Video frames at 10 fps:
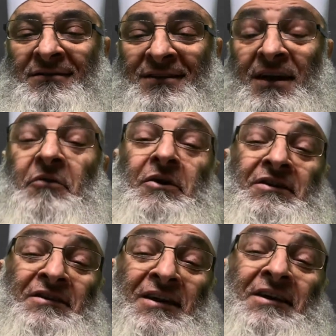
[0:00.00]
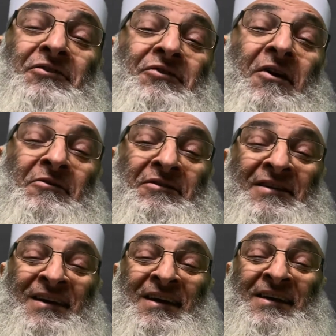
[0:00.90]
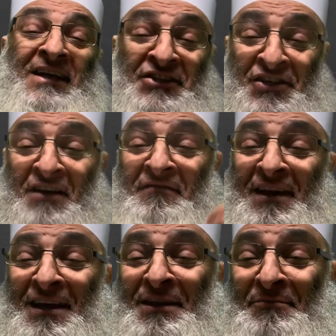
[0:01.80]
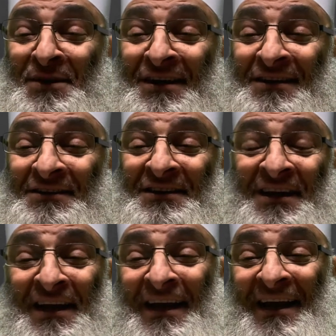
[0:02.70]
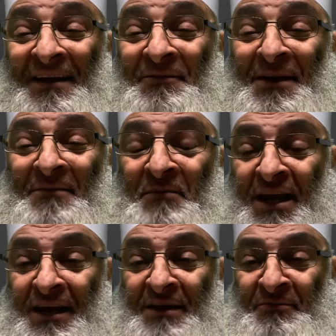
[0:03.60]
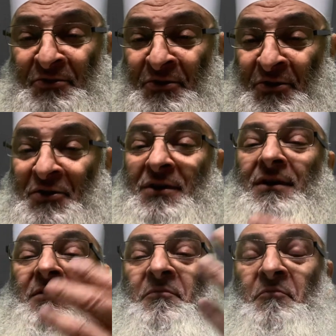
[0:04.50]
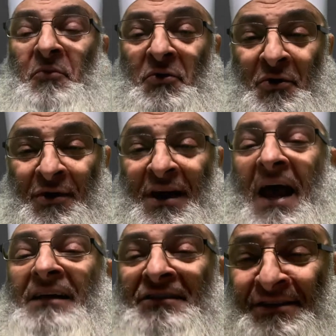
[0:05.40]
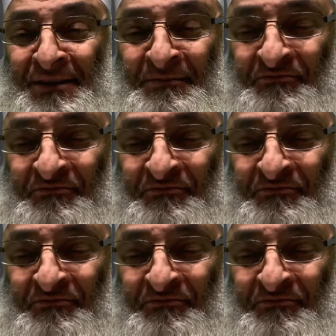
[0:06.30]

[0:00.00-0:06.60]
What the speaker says: He thought that shaving the beard will make him to look more handsome.